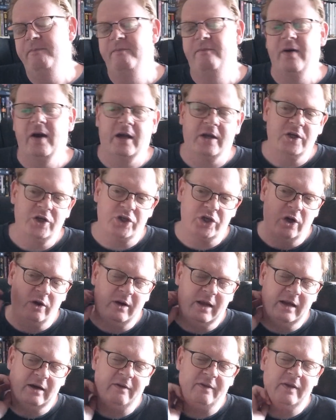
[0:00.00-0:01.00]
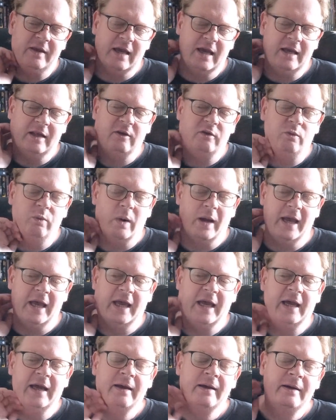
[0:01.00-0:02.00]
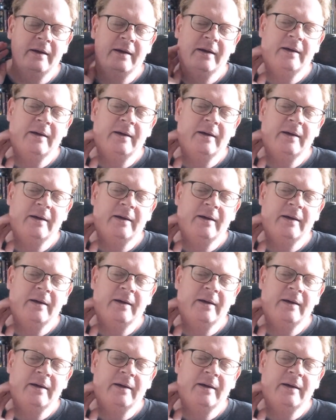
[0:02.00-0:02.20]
fucking showdown at the end, where